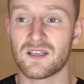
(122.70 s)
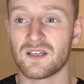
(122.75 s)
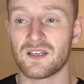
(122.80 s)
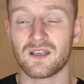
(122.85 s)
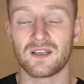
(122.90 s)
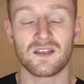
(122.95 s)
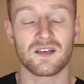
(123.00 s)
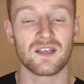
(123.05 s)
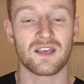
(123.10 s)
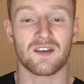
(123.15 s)
gonna
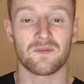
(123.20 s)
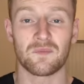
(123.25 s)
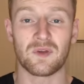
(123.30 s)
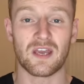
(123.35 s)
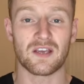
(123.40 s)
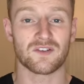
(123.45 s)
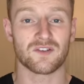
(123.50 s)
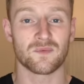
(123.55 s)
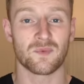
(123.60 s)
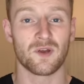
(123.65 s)
gonna give me
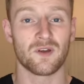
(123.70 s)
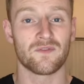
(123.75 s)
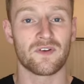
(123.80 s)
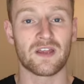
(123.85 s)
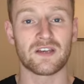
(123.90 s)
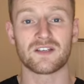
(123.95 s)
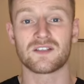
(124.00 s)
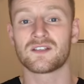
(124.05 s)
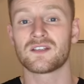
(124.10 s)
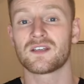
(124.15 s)
extra
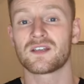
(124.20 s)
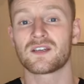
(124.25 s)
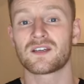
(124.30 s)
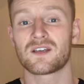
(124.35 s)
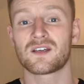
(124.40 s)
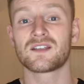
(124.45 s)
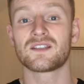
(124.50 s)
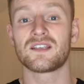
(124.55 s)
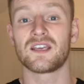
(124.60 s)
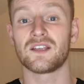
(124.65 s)
motivation to
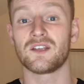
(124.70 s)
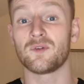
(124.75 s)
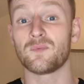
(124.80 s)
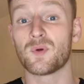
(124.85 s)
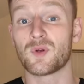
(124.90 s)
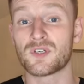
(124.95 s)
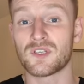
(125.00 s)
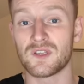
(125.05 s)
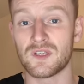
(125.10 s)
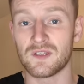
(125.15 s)
continue
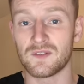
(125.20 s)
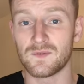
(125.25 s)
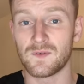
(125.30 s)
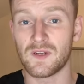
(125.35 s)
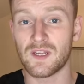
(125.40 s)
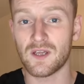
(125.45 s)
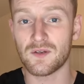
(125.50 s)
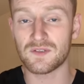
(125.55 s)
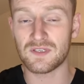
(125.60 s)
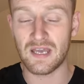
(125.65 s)
pushing these
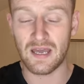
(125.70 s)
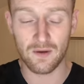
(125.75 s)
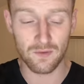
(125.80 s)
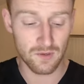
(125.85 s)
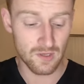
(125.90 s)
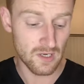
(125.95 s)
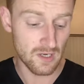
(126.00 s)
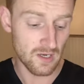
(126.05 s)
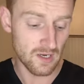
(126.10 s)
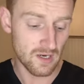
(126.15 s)
videos
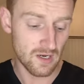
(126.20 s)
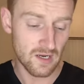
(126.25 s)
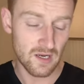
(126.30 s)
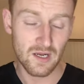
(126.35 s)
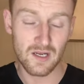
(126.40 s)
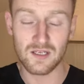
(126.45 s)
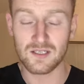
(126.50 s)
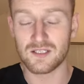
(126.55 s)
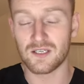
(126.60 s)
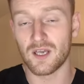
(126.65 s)
out.
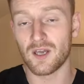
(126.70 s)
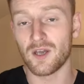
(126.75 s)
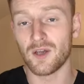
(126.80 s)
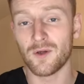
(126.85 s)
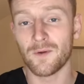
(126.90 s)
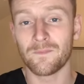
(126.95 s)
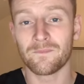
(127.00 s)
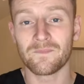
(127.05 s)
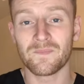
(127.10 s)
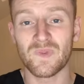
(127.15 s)

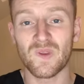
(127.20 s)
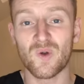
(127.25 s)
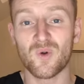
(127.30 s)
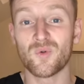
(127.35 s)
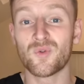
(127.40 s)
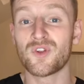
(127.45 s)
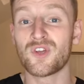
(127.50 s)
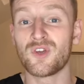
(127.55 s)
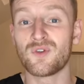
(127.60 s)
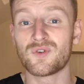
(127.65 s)
So
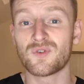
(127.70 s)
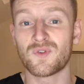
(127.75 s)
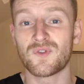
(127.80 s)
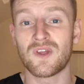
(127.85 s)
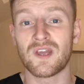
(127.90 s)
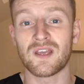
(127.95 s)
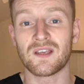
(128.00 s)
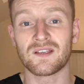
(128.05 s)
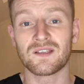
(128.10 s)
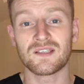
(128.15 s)
all the usual
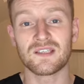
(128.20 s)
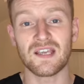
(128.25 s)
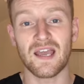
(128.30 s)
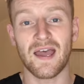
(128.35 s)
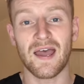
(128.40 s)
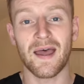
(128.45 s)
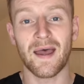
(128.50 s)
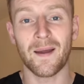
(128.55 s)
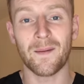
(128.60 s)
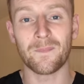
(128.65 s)
things.
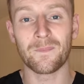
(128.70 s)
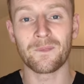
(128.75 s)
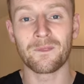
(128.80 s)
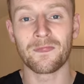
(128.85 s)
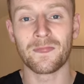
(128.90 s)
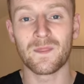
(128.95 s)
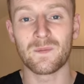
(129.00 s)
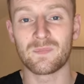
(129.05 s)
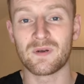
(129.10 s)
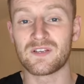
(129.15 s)

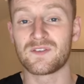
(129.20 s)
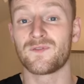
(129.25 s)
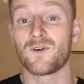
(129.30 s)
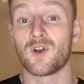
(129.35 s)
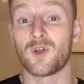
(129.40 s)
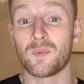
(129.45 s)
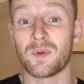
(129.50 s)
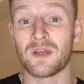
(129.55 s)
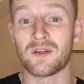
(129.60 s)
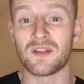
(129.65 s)
Um, please
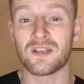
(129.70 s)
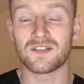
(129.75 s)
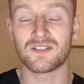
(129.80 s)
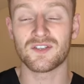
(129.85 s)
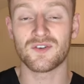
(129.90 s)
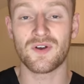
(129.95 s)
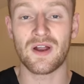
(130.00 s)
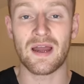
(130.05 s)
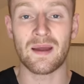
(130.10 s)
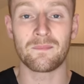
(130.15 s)
follow me on
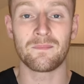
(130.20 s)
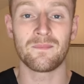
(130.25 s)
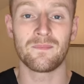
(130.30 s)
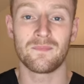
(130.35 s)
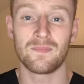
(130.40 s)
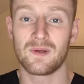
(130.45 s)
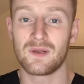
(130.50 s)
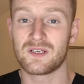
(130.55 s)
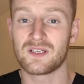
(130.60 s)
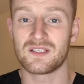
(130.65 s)
Instagram,
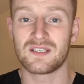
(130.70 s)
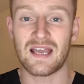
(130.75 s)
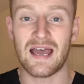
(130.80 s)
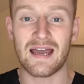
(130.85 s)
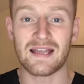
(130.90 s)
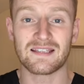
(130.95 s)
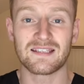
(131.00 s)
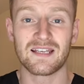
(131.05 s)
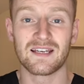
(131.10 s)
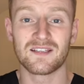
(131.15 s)
which is
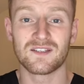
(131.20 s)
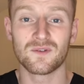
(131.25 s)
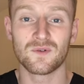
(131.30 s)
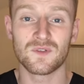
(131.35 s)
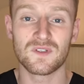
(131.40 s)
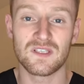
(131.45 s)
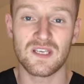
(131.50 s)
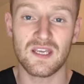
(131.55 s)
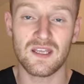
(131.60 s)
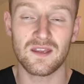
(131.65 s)
at Tiller
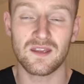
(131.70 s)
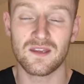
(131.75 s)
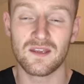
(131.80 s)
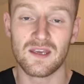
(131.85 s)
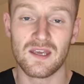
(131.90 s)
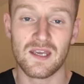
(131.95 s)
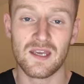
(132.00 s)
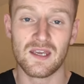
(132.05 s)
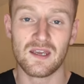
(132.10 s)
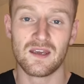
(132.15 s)
Talks Teeth.
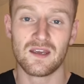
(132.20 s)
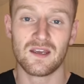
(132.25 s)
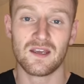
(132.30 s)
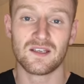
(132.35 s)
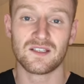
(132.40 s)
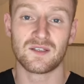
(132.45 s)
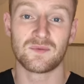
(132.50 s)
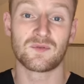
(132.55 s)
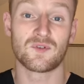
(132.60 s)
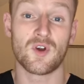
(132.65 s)

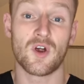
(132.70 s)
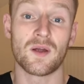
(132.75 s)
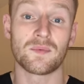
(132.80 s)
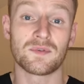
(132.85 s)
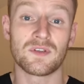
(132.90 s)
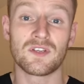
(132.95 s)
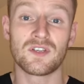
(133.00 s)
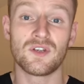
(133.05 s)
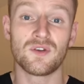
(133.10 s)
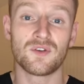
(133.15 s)
Subscribe
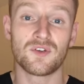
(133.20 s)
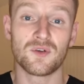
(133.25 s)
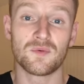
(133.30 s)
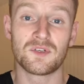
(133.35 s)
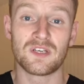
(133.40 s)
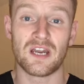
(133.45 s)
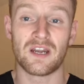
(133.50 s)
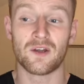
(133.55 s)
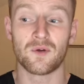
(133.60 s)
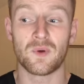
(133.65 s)
to the YouTube
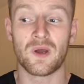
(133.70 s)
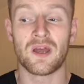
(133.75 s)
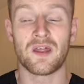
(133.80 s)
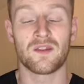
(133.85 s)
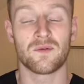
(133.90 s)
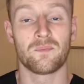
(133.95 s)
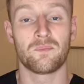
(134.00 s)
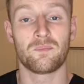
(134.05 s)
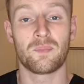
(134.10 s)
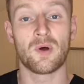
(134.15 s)
channel where
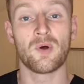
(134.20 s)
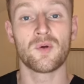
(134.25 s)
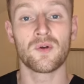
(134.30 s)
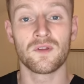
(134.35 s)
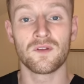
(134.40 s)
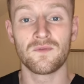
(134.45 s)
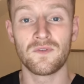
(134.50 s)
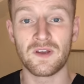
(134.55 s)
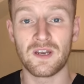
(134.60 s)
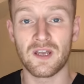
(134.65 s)
the bulk
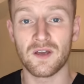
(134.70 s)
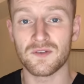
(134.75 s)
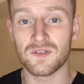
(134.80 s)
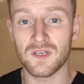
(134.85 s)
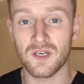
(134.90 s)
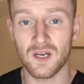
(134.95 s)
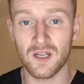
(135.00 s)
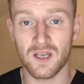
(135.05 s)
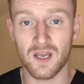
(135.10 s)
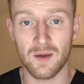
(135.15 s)
of the videos are
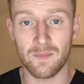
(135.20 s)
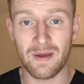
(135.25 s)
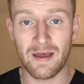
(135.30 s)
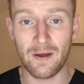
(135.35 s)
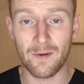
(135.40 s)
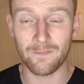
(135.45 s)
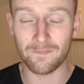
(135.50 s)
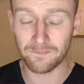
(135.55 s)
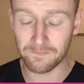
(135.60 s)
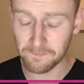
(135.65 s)
going to come
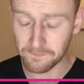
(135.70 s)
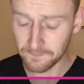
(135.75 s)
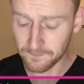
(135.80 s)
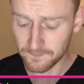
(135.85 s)
out.